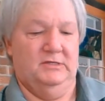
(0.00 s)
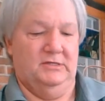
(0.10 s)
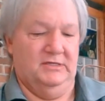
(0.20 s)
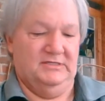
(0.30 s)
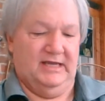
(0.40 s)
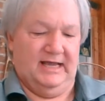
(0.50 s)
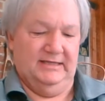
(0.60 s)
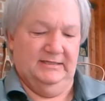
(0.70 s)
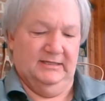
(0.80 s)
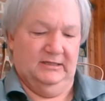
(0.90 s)
can tie a
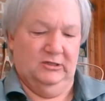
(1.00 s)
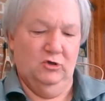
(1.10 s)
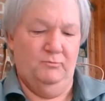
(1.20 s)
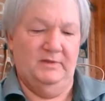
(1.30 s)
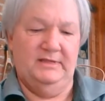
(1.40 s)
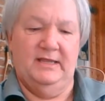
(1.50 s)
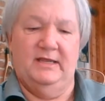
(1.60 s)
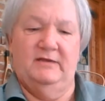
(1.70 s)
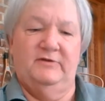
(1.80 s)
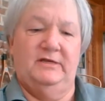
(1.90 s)
little loop in the
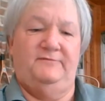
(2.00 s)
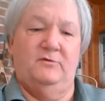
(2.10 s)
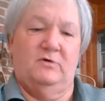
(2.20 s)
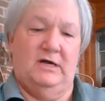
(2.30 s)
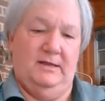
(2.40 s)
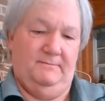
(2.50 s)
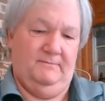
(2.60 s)
end of it if you want.